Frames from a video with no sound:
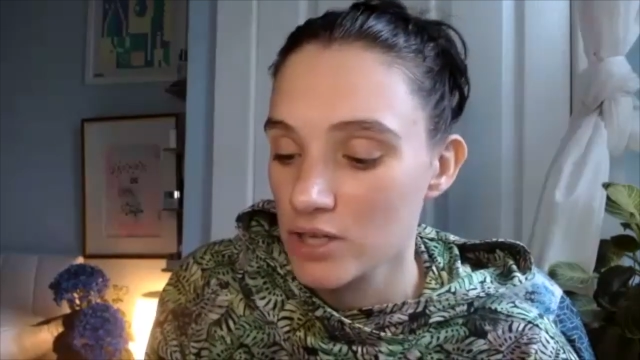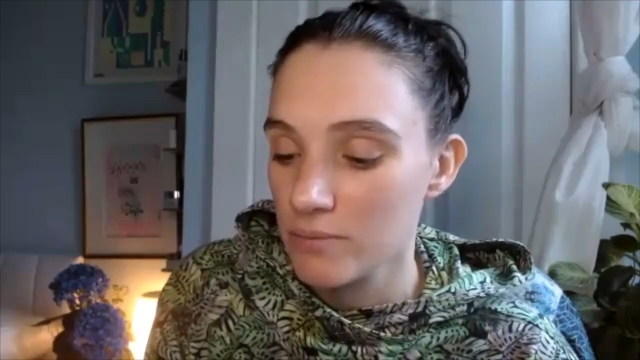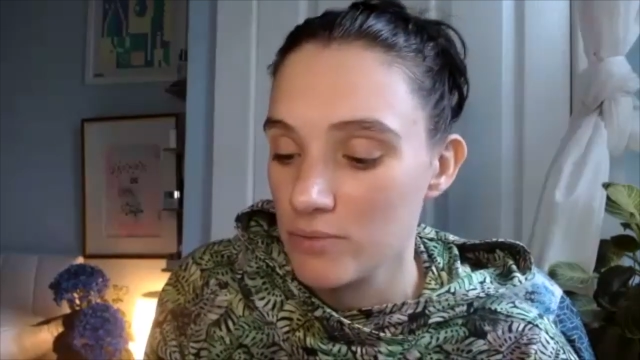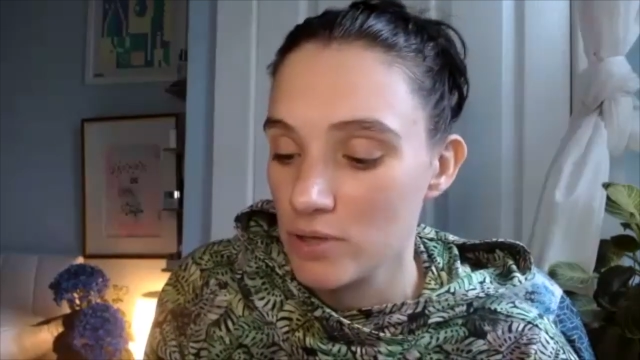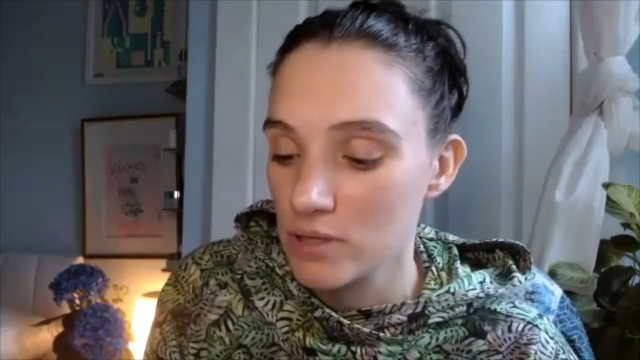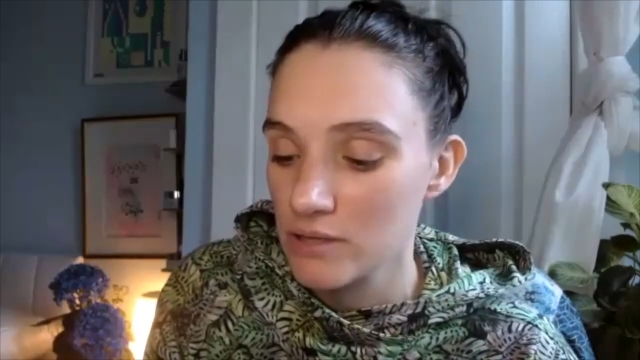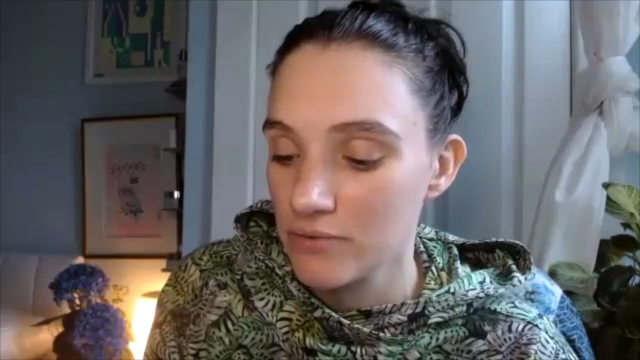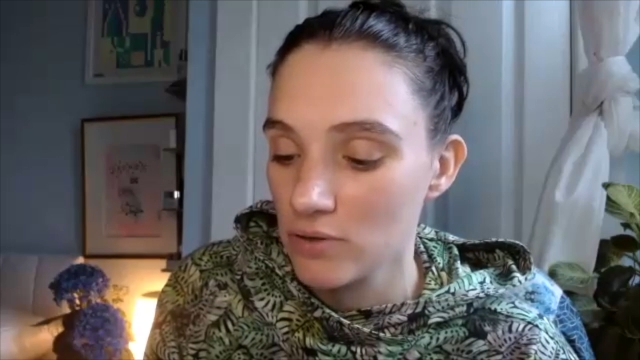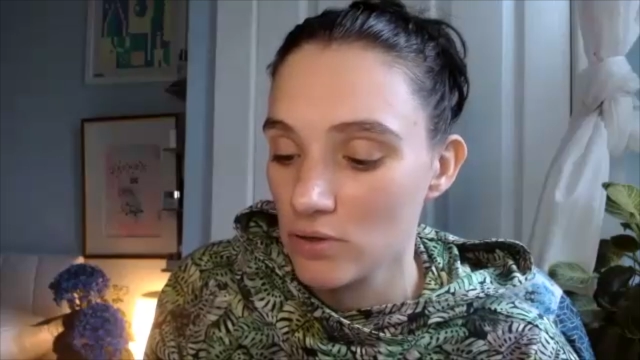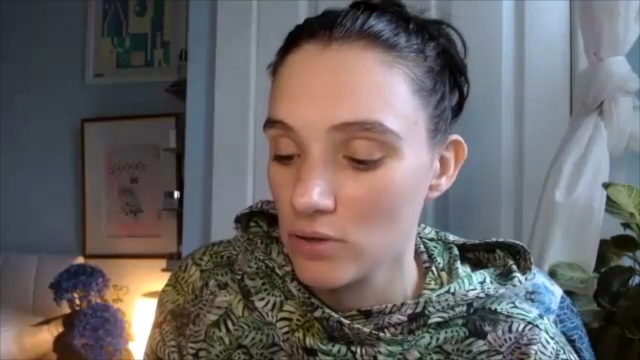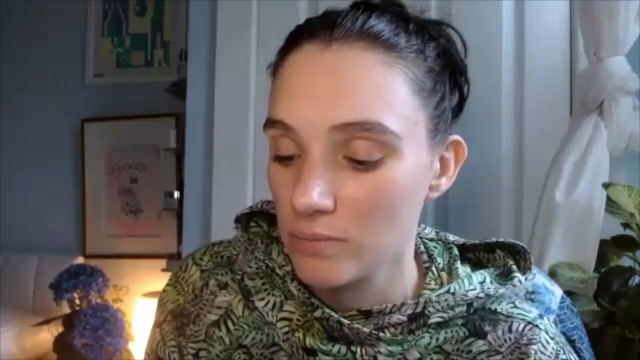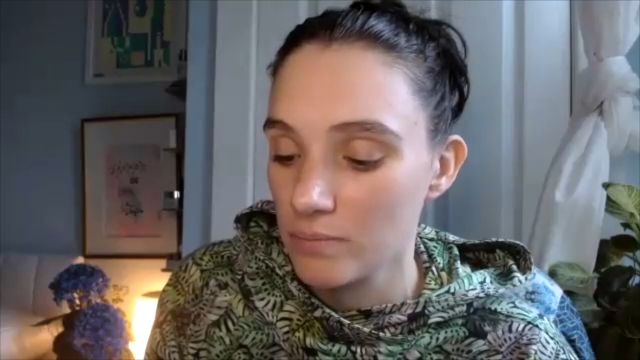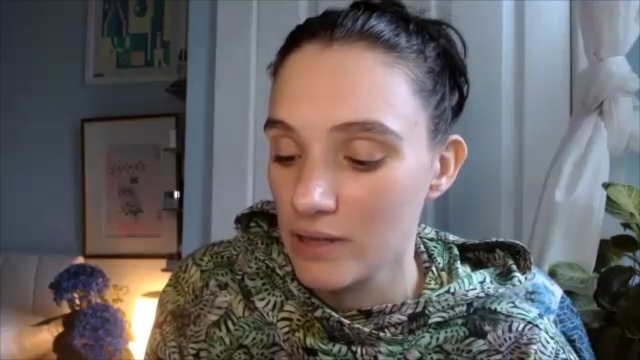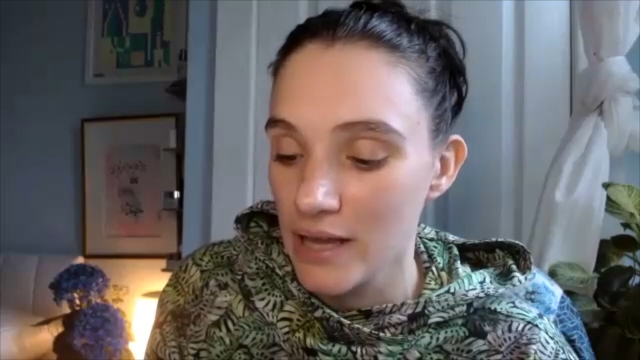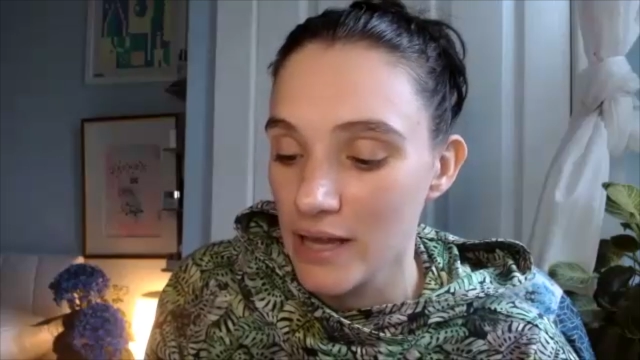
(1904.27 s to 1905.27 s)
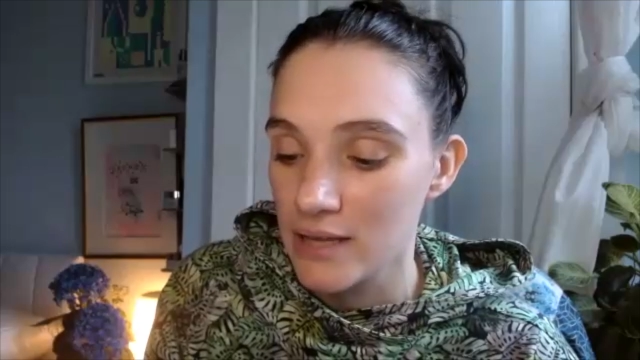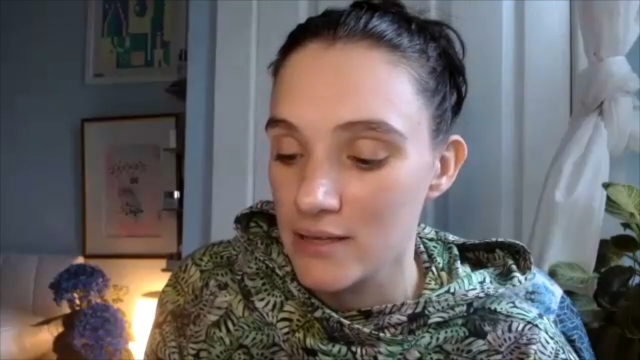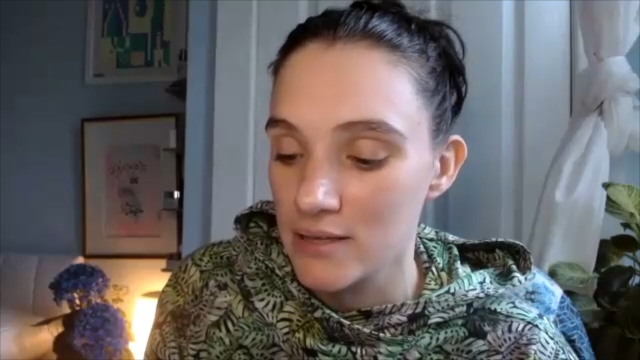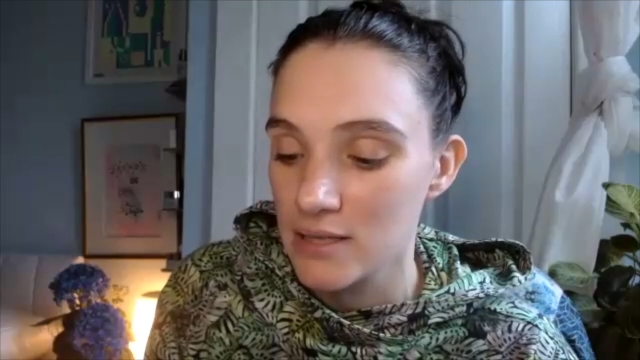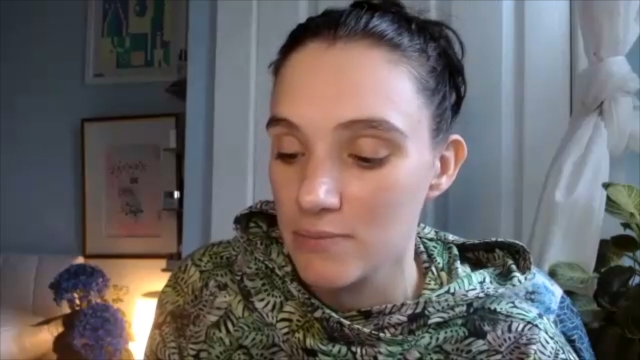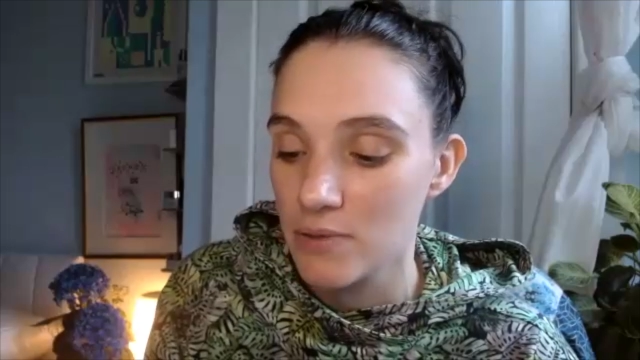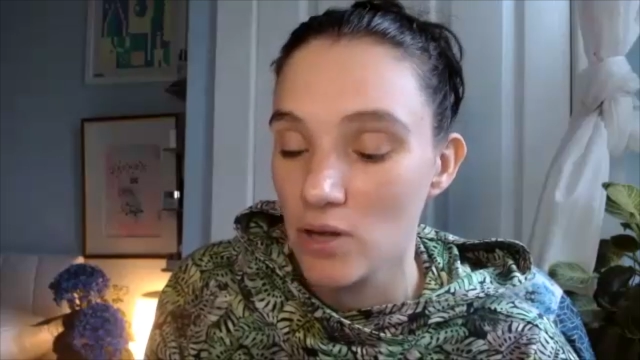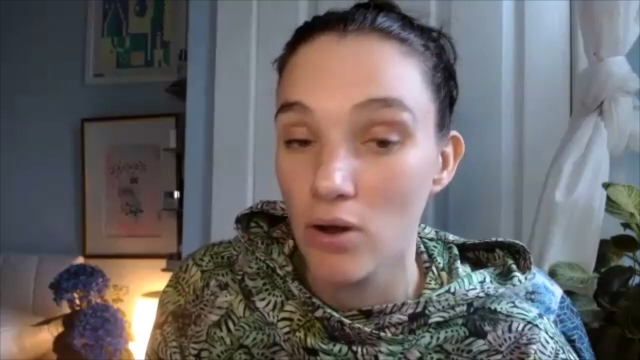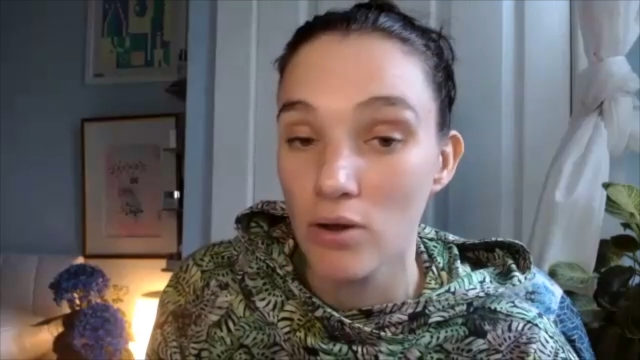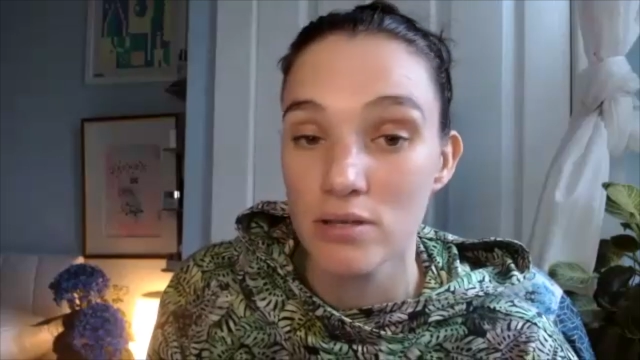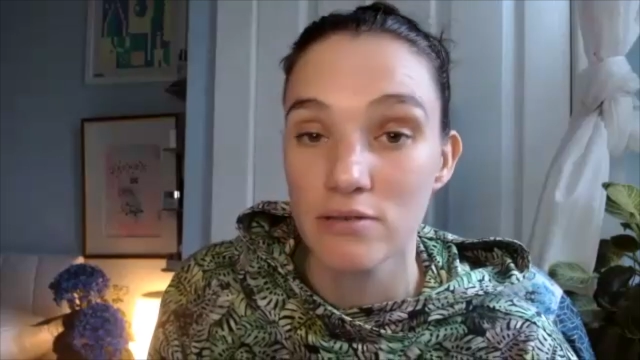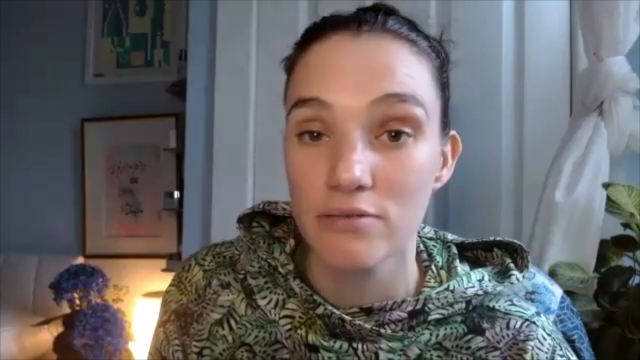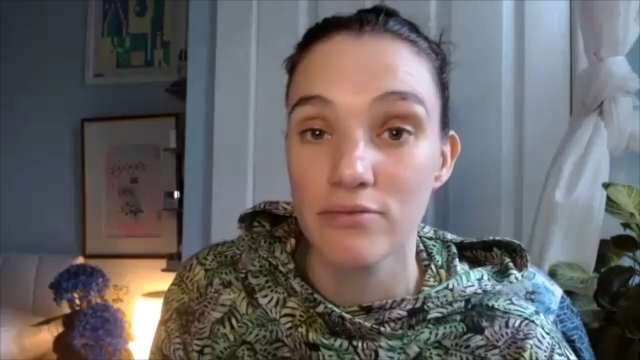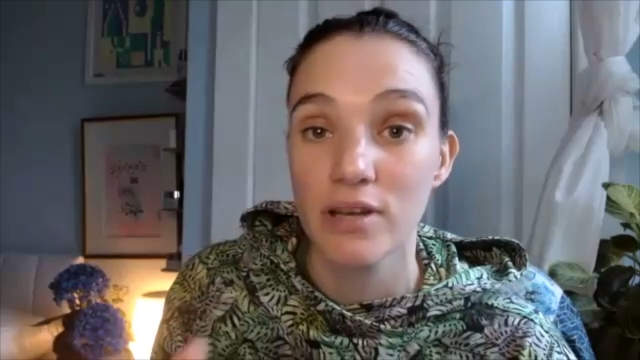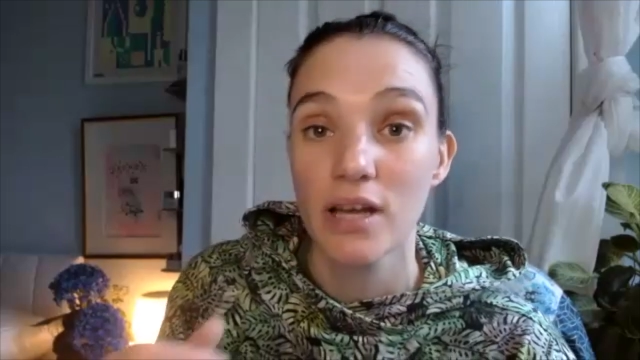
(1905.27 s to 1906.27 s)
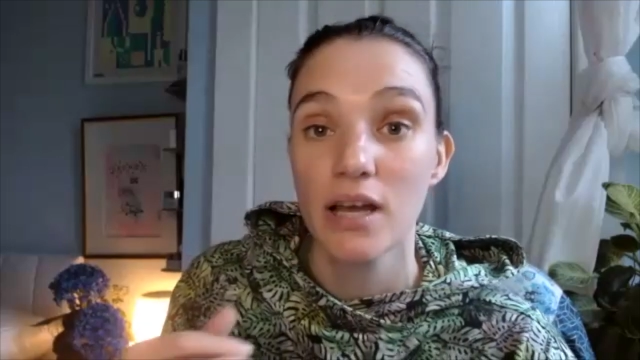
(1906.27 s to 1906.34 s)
beautiful place, is because of